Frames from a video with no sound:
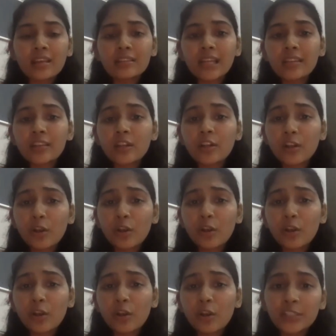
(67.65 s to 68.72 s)
that the
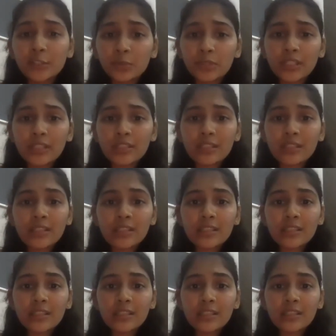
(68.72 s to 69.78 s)
global unit
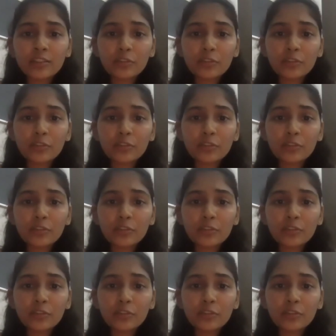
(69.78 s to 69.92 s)
created